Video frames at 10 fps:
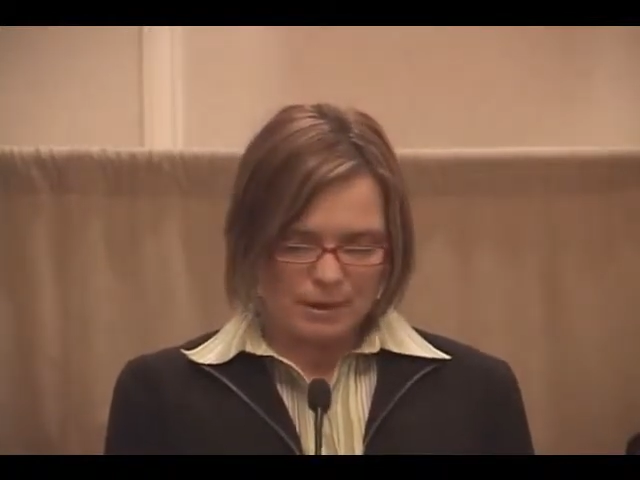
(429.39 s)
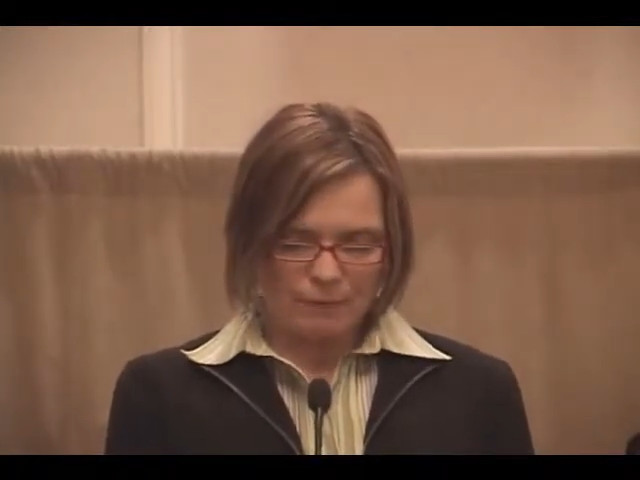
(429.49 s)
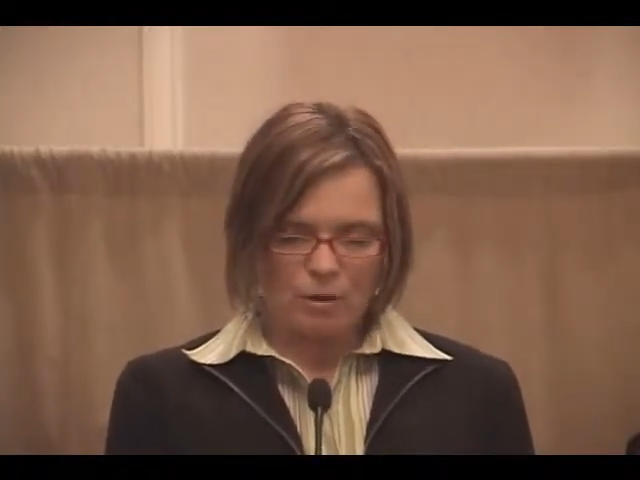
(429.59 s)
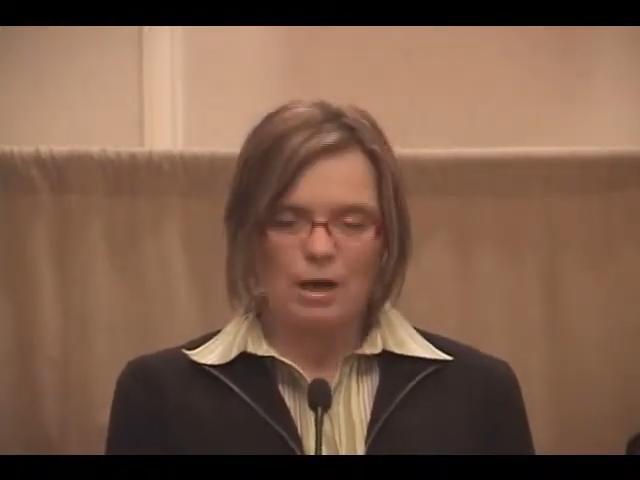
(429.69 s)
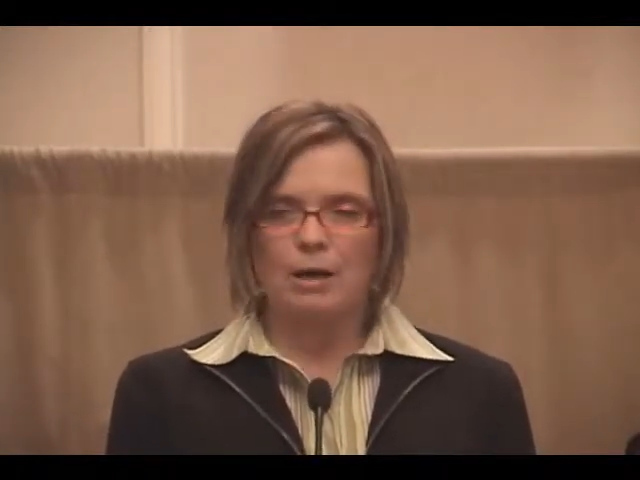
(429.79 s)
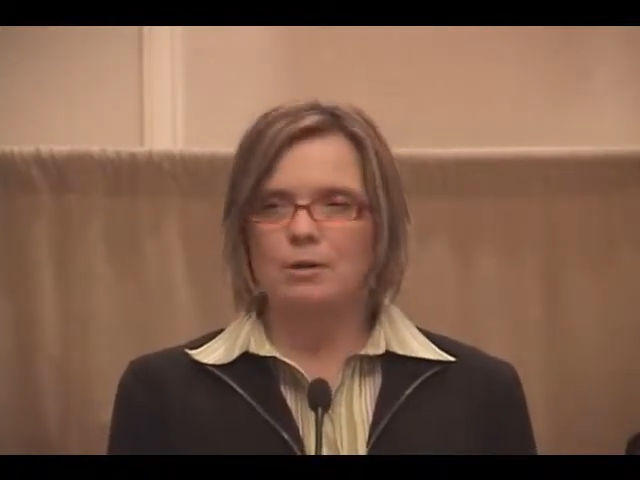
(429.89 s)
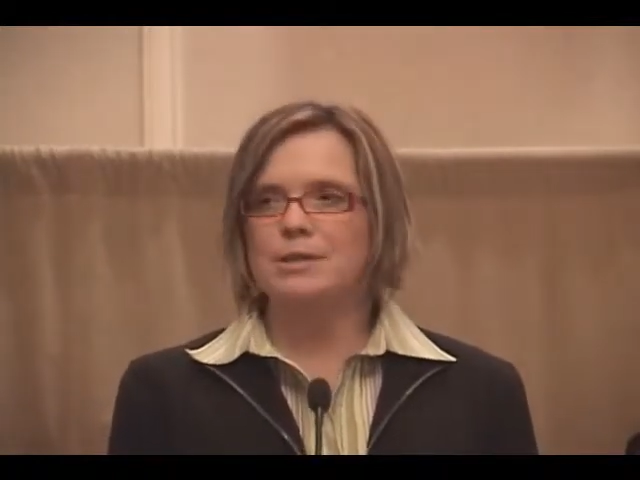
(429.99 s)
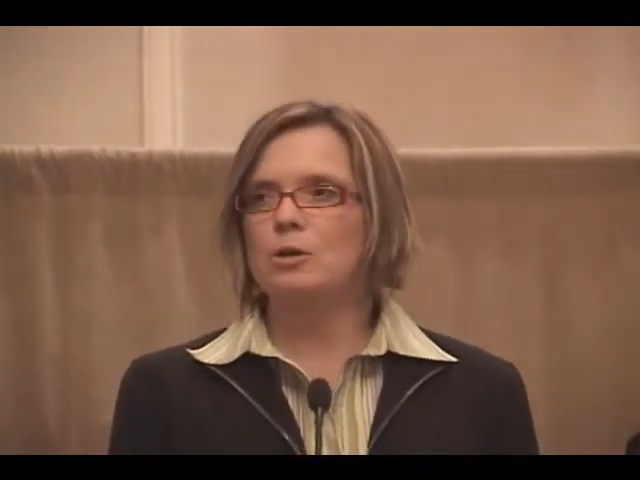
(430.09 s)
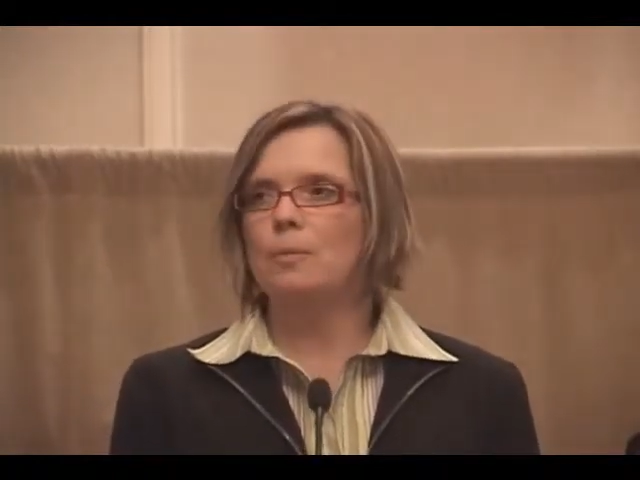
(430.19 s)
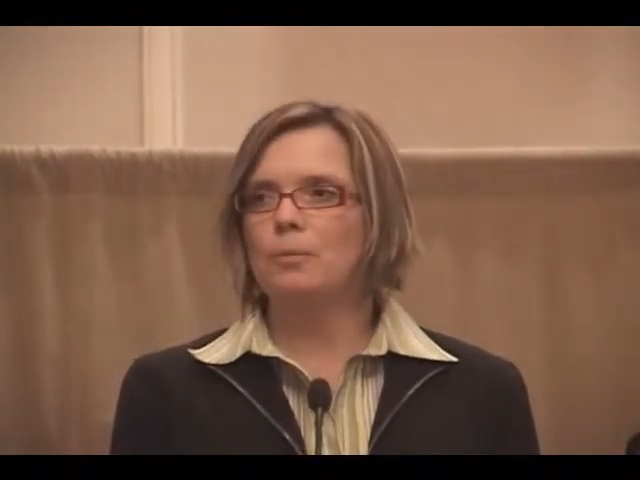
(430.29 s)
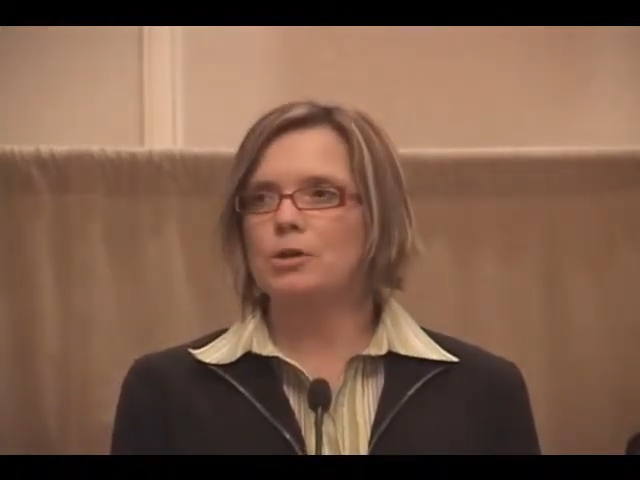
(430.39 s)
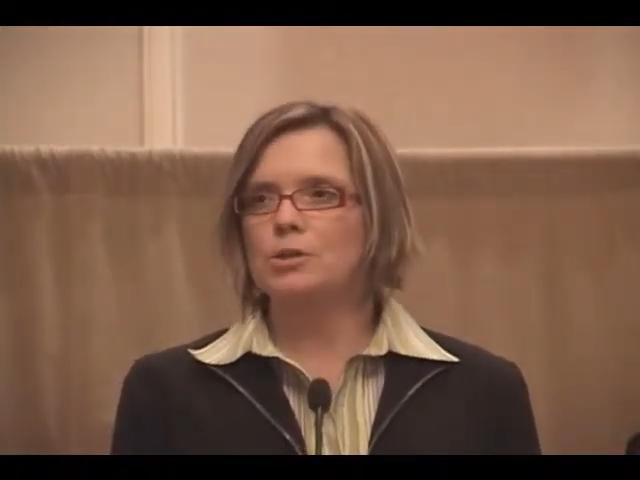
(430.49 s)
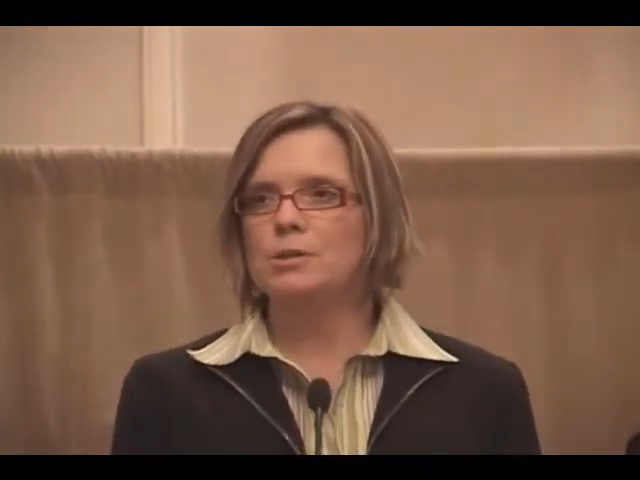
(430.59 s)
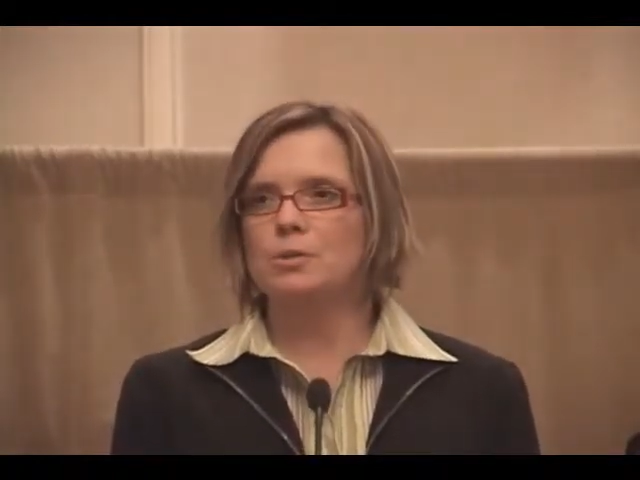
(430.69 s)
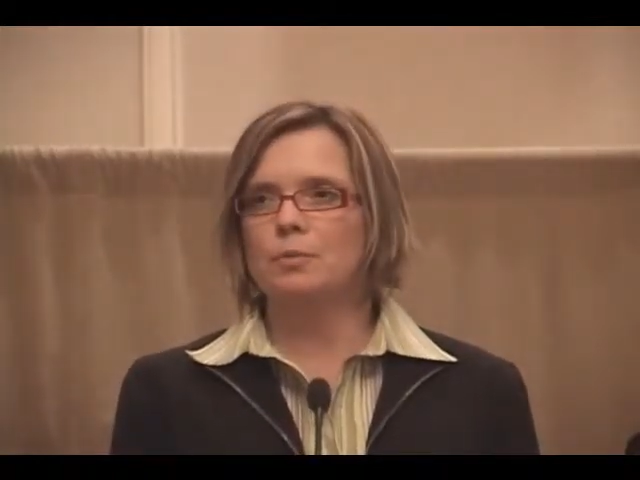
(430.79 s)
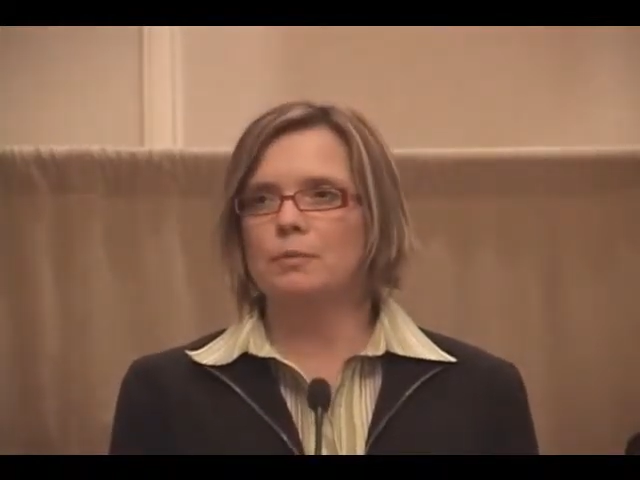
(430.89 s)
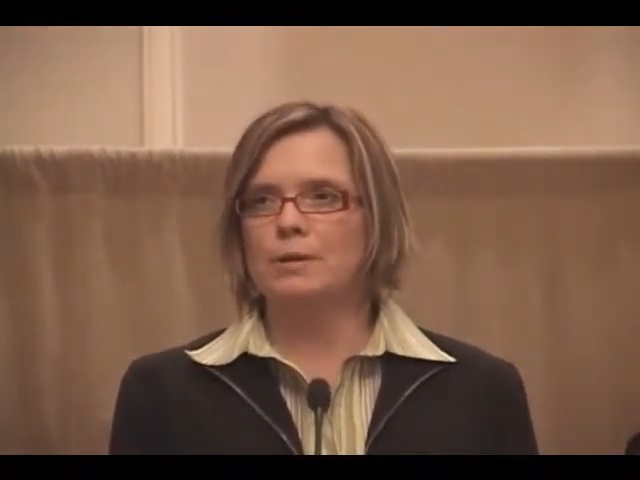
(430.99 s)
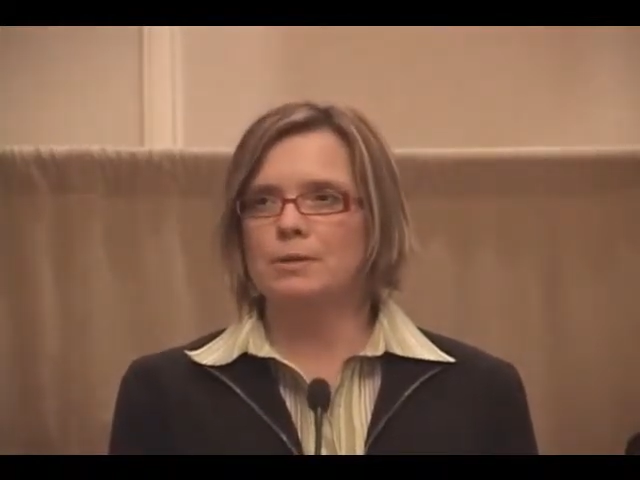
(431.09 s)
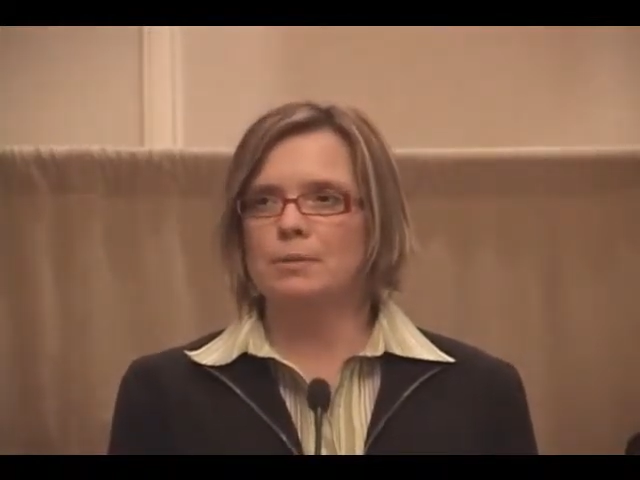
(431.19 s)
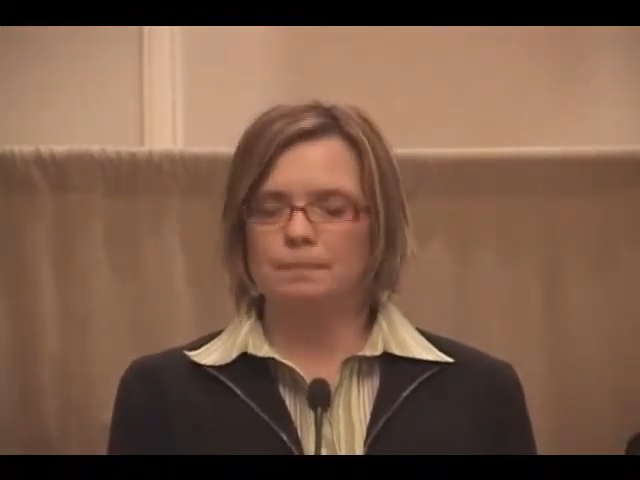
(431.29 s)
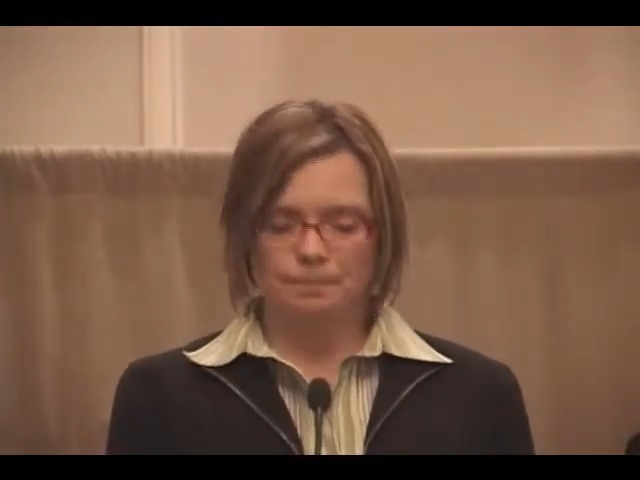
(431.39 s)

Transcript: ever hired as an operations supervisor.